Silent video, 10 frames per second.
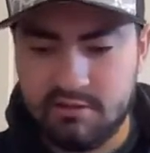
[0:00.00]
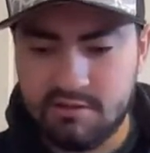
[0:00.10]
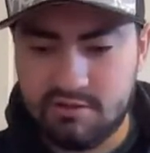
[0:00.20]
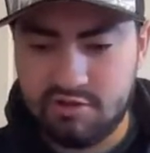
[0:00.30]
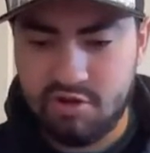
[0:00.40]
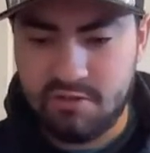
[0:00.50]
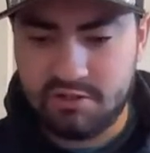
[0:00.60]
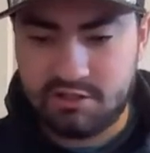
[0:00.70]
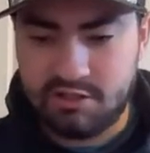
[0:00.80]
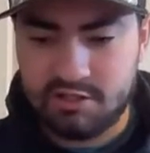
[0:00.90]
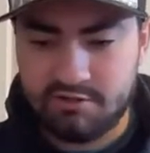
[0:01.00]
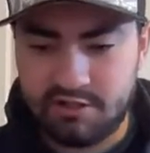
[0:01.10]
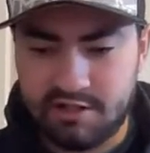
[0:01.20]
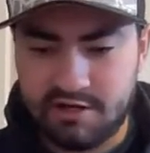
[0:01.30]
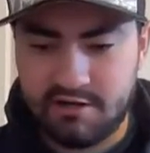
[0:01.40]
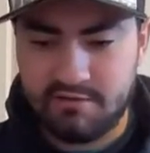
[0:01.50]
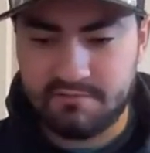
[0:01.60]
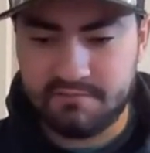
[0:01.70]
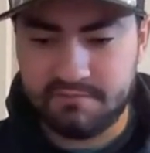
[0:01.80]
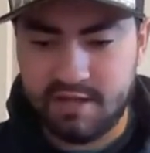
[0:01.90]
So much clutch right there.
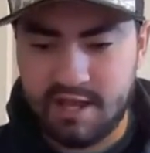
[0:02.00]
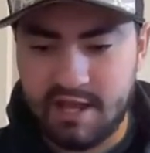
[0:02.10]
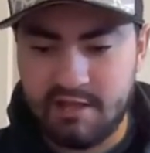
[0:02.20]
Okay.